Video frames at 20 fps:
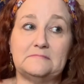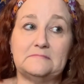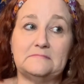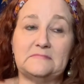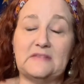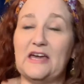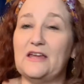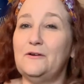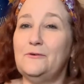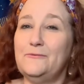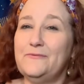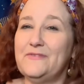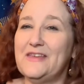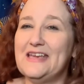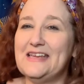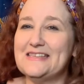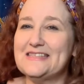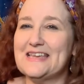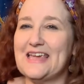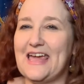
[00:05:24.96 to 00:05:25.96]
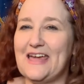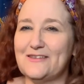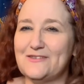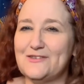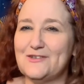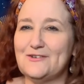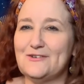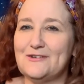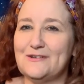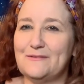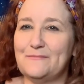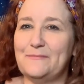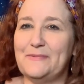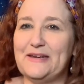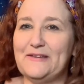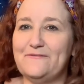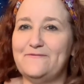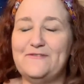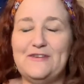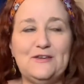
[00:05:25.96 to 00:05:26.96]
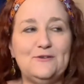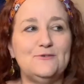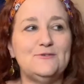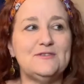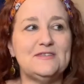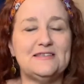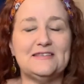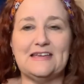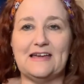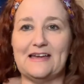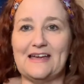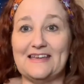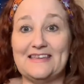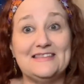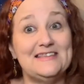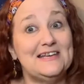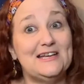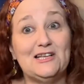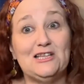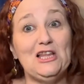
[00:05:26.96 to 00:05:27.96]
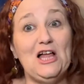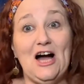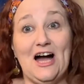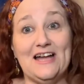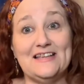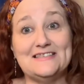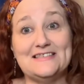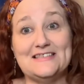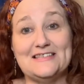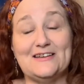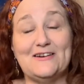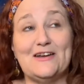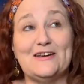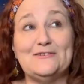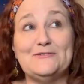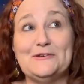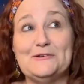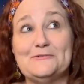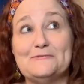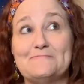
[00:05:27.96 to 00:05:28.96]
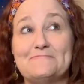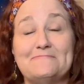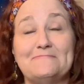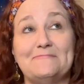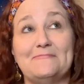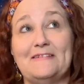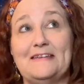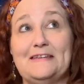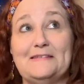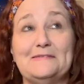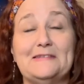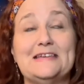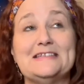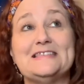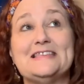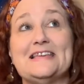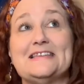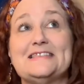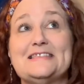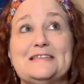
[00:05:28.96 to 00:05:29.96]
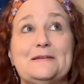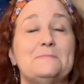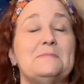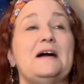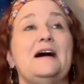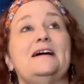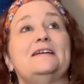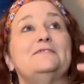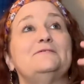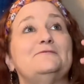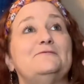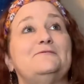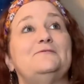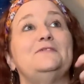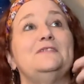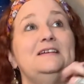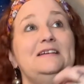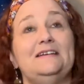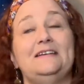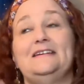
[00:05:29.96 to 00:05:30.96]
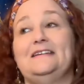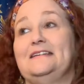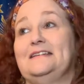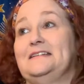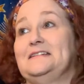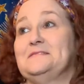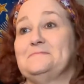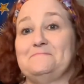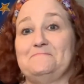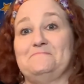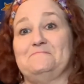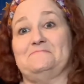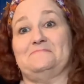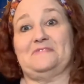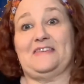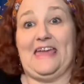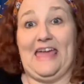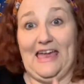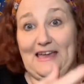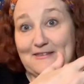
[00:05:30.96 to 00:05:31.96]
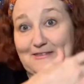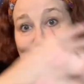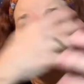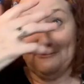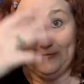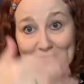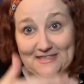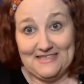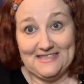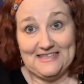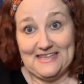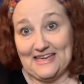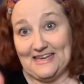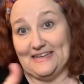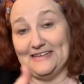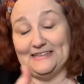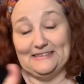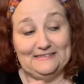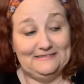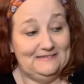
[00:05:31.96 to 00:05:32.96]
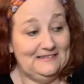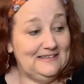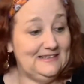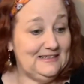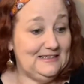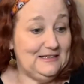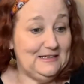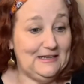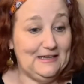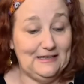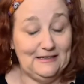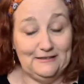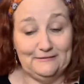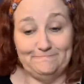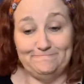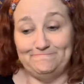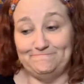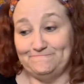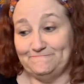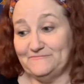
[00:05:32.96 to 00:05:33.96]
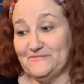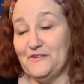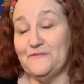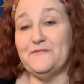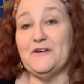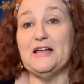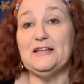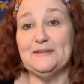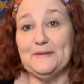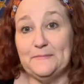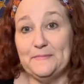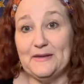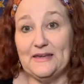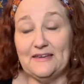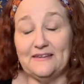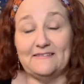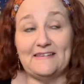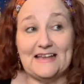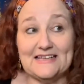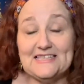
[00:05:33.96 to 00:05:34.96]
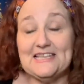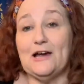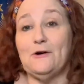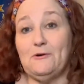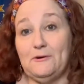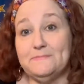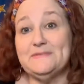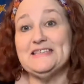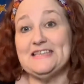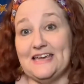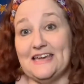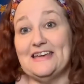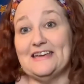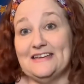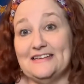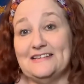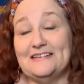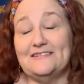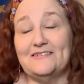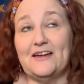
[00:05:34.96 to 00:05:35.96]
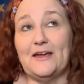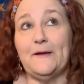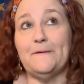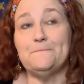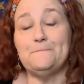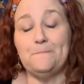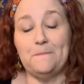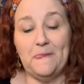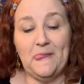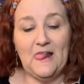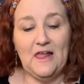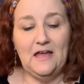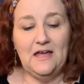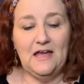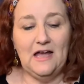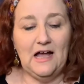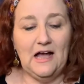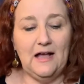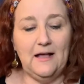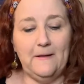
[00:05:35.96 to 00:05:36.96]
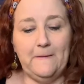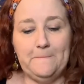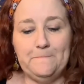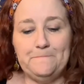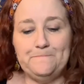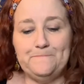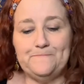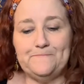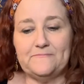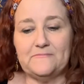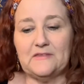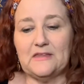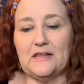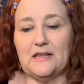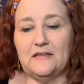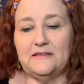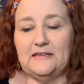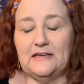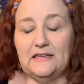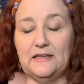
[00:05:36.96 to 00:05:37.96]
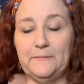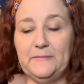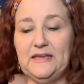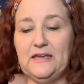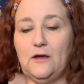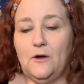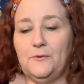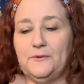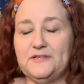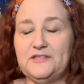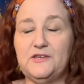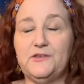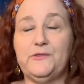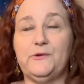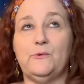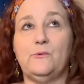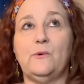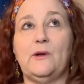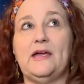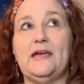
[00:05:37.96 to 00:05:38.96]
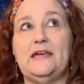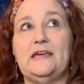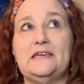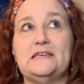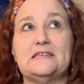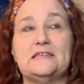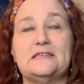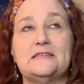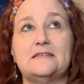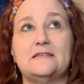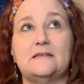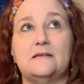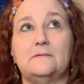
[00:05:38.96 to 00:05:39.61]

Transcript: I don't think it's cancer, but it feels, I see clots. So I don't know, unless that's some kind of cancerous thing developing, that's how I'm seeing it. Okay. Now let me go into the race